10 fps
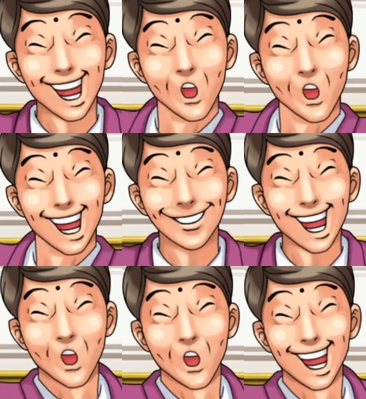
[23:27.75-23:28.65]
We climb
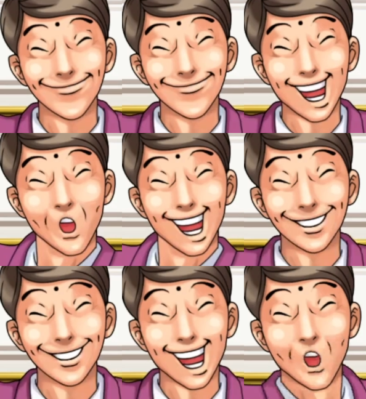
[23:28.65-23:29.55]
mountains
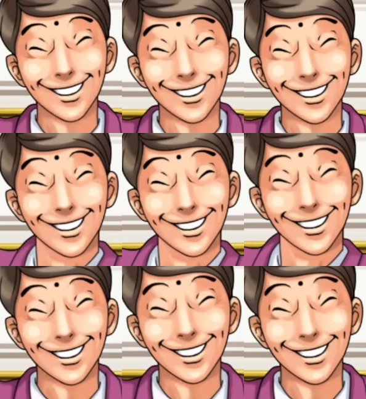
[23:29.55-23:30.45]
because they are there. It's the